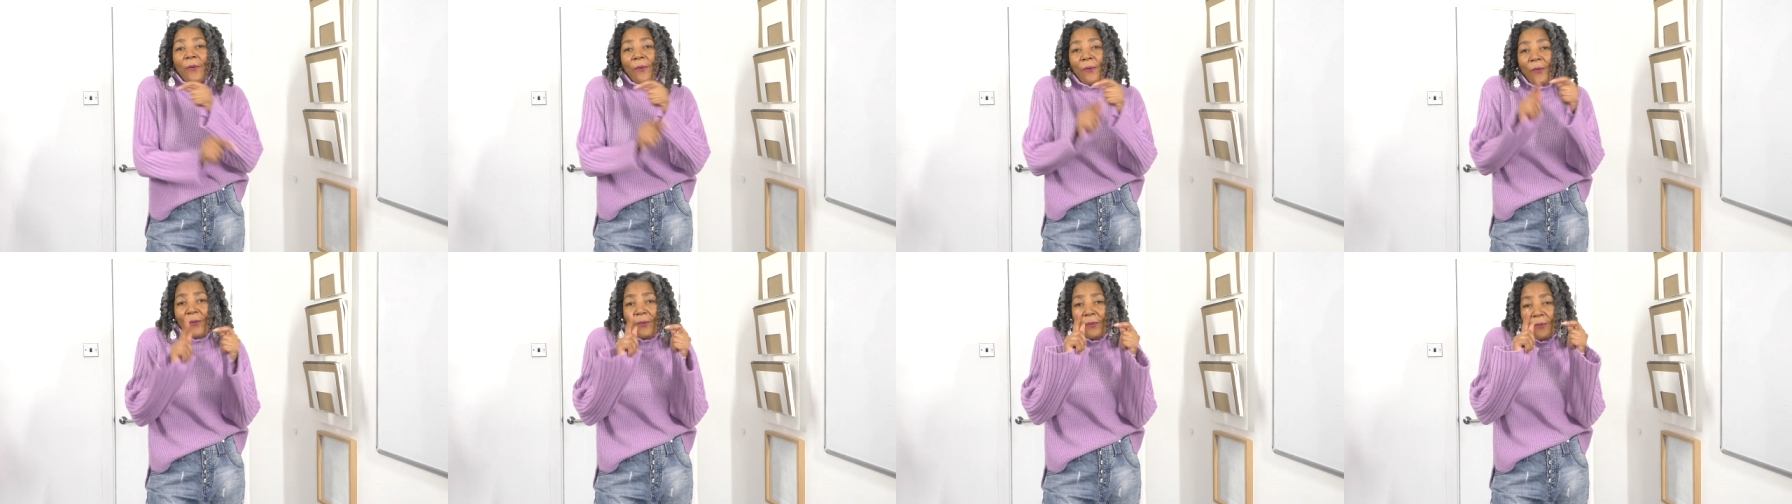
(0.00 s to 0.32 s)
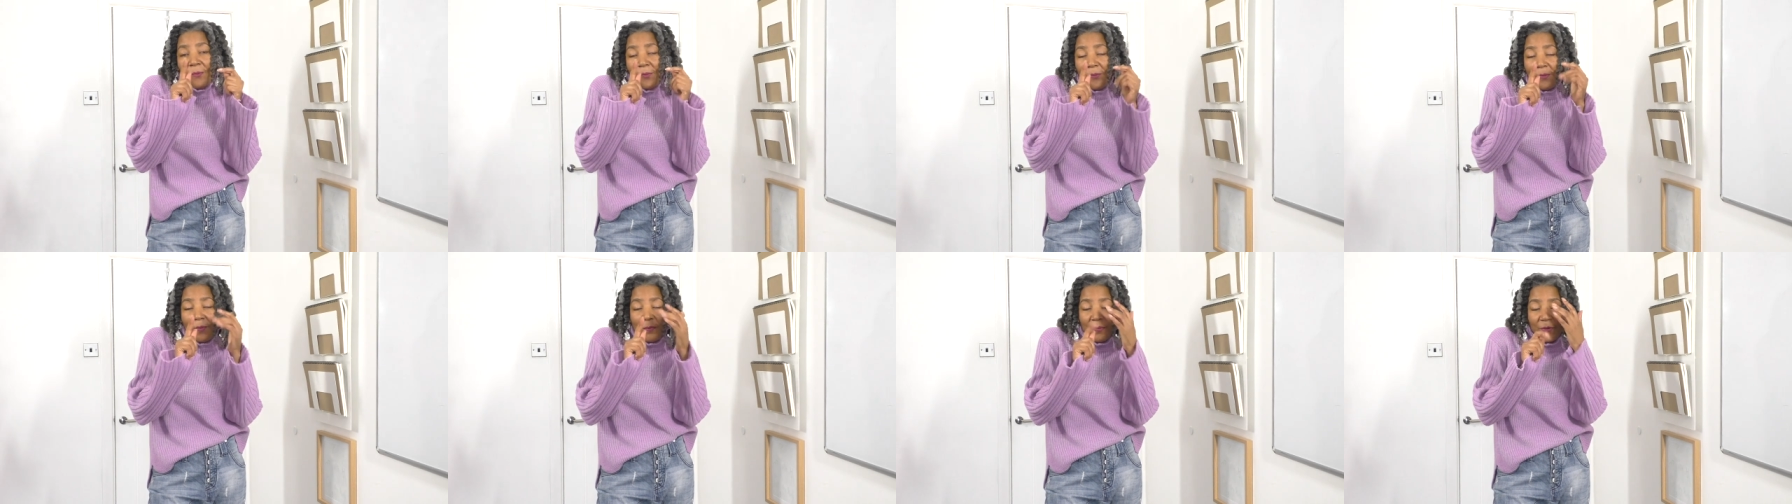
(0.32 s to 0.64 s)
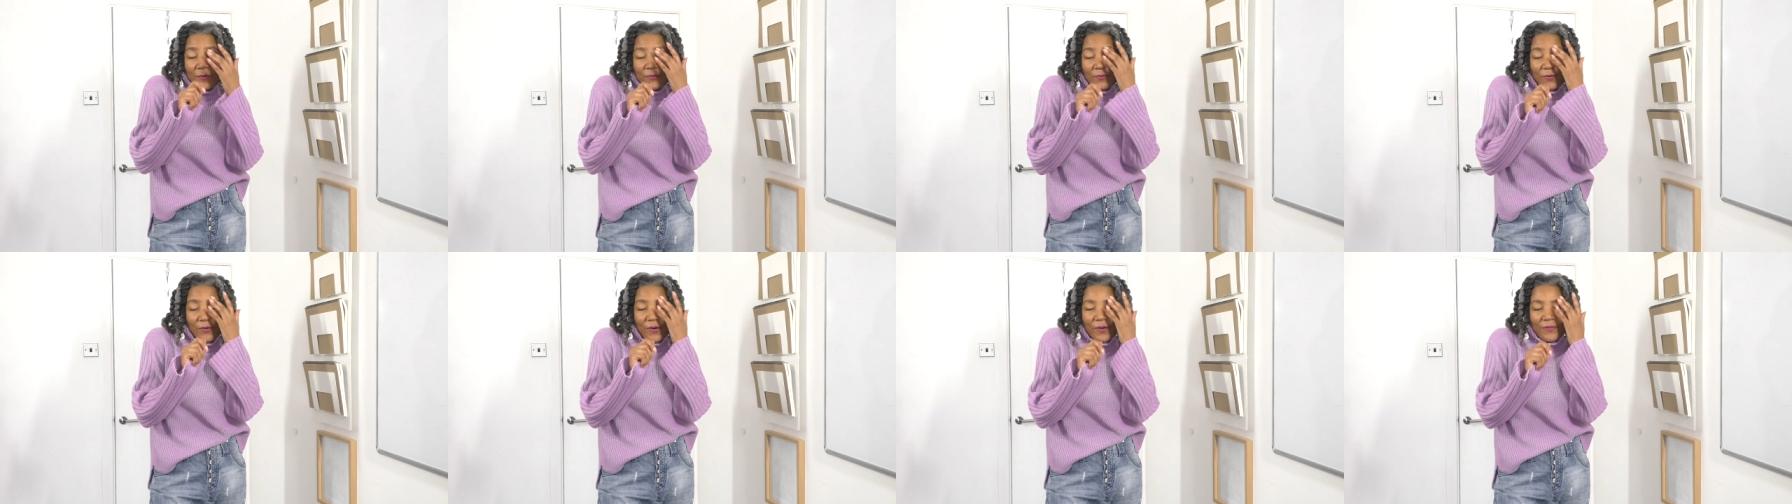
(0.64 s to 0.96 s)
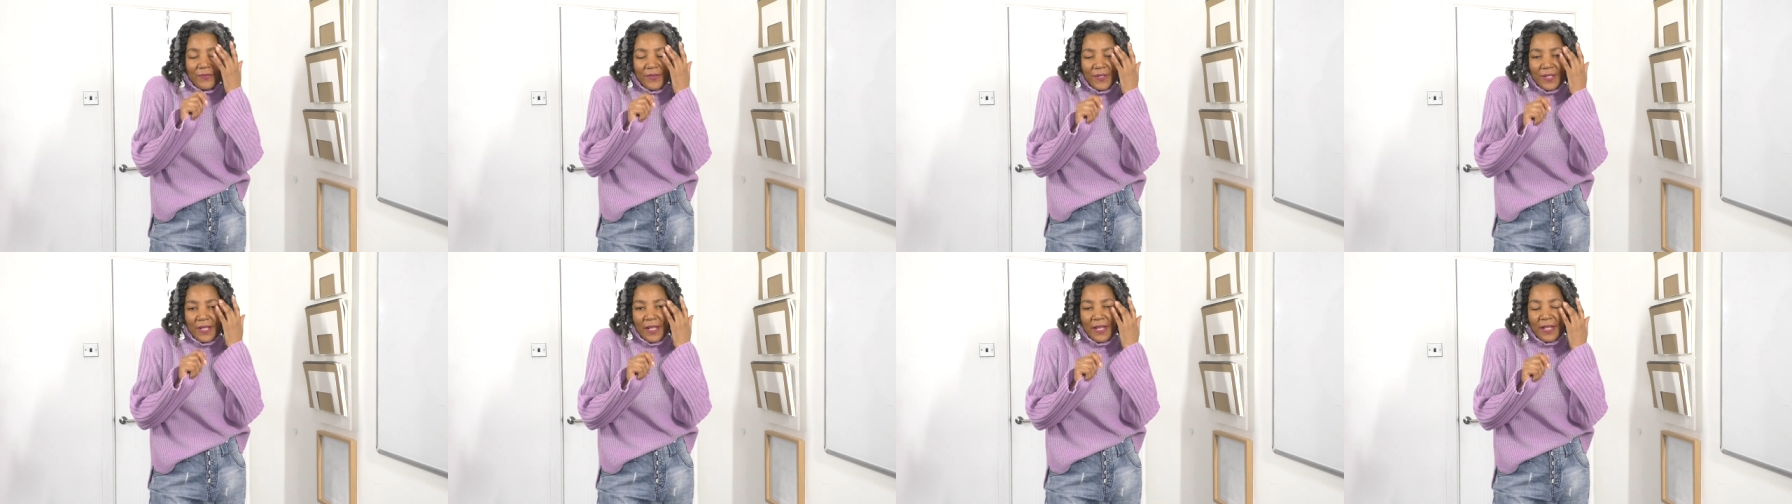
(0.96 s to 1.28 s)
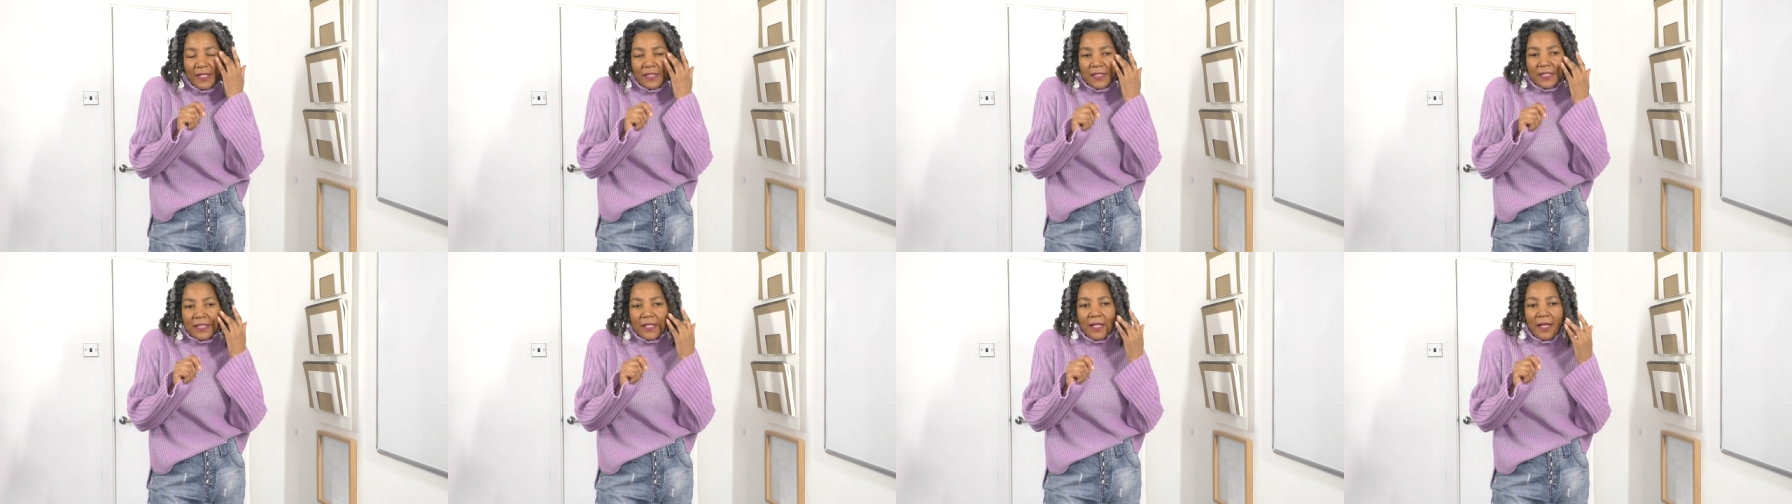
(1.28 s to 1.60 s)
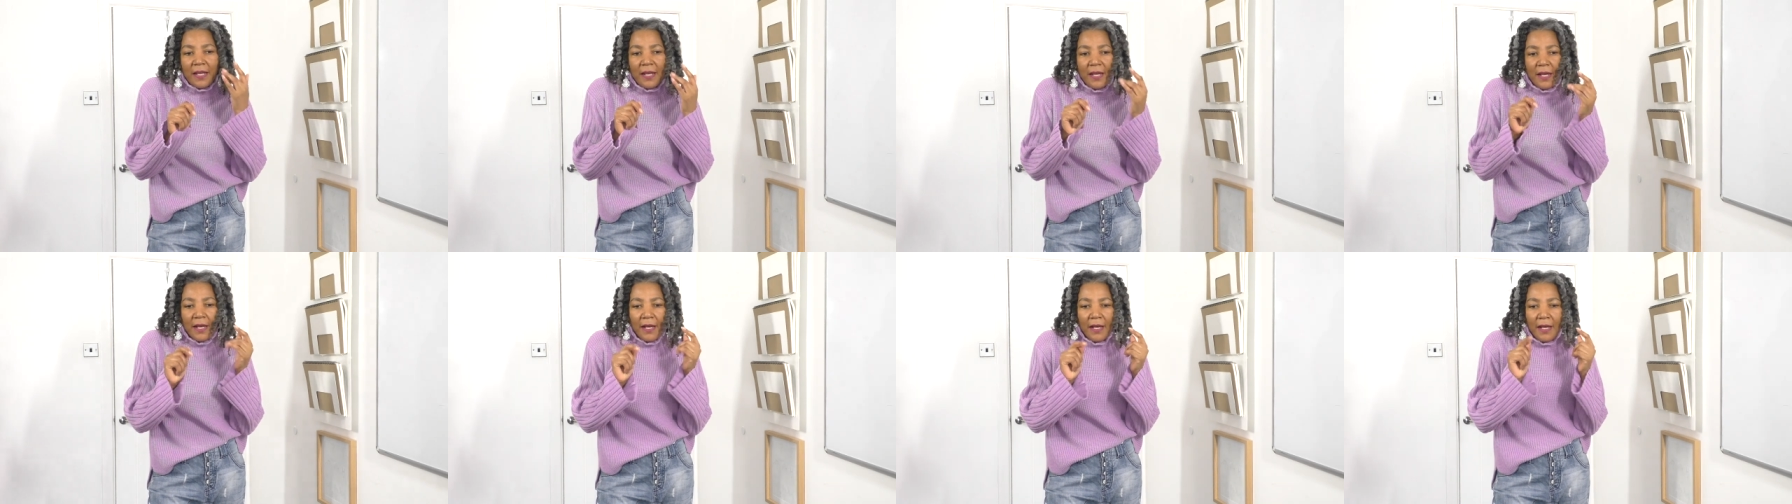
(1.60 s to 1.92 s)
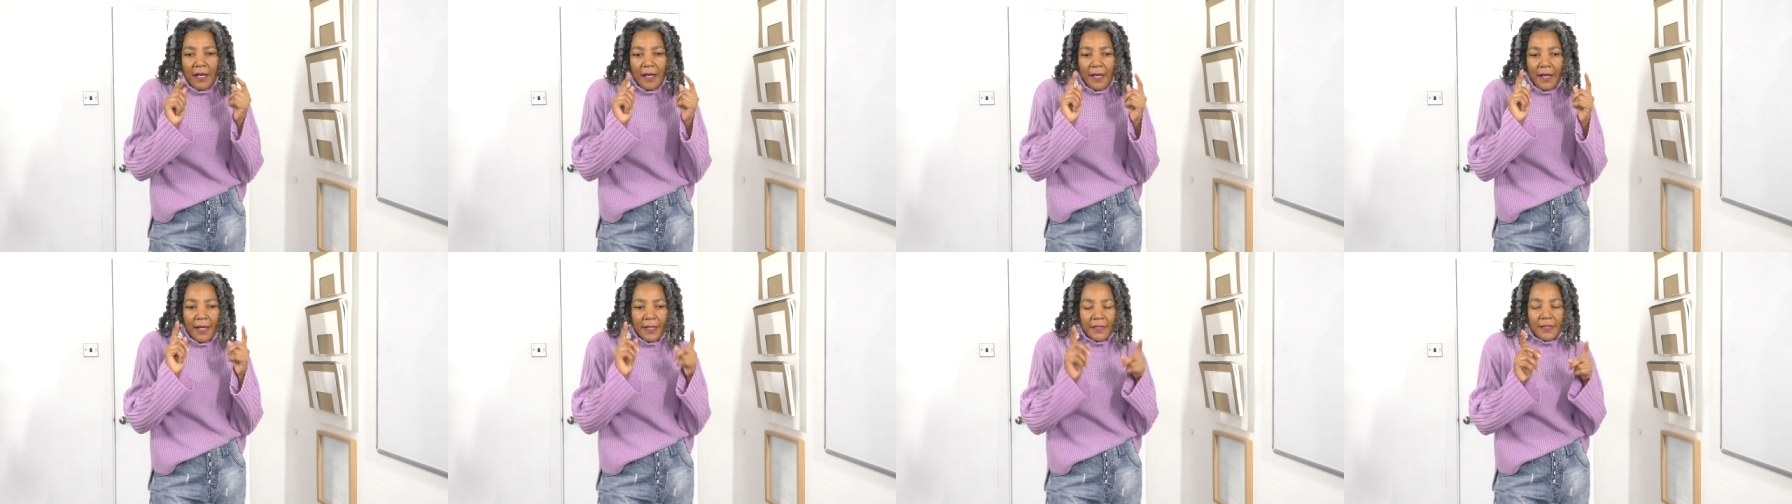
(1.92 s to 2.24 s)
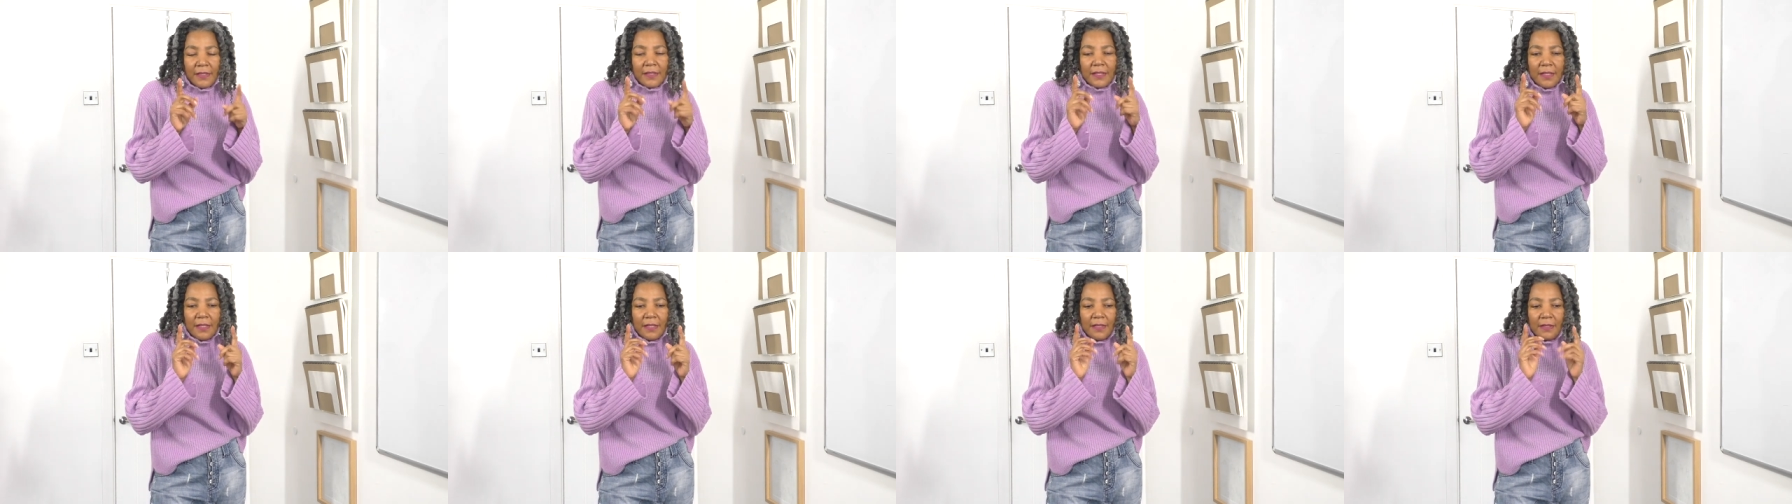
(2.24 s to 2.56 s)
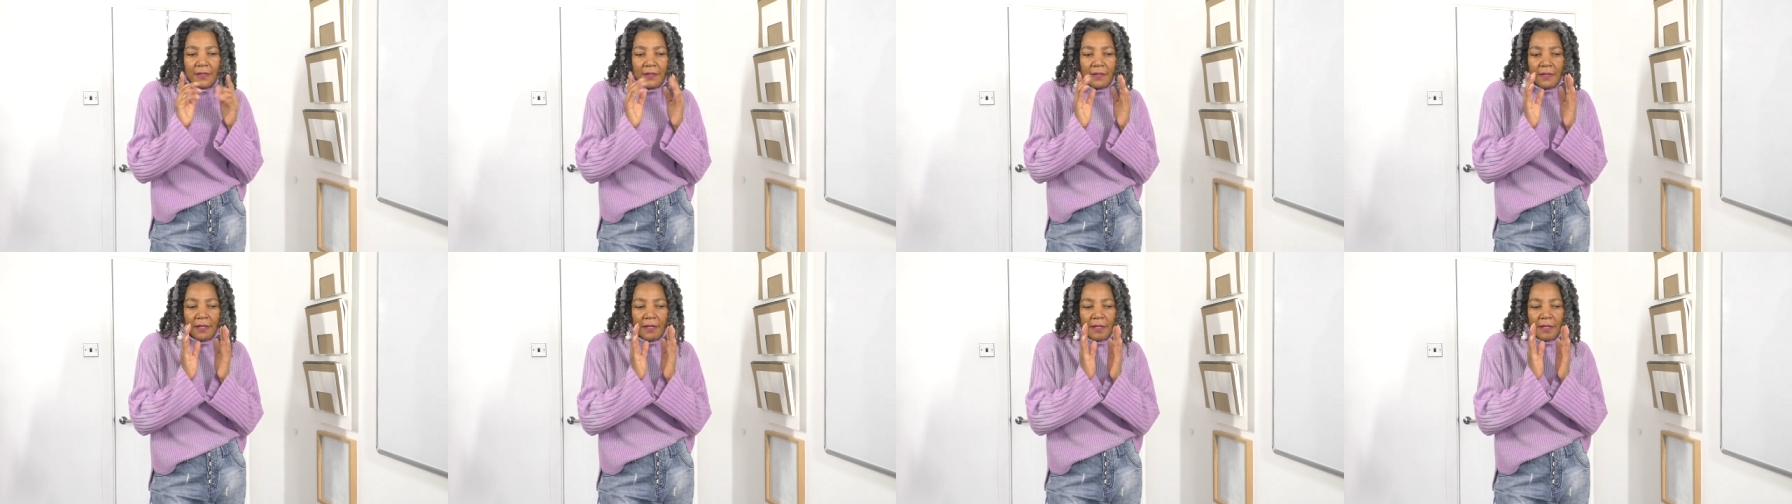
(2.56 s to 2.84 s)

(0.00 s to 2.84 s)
Oh, before I forget, I did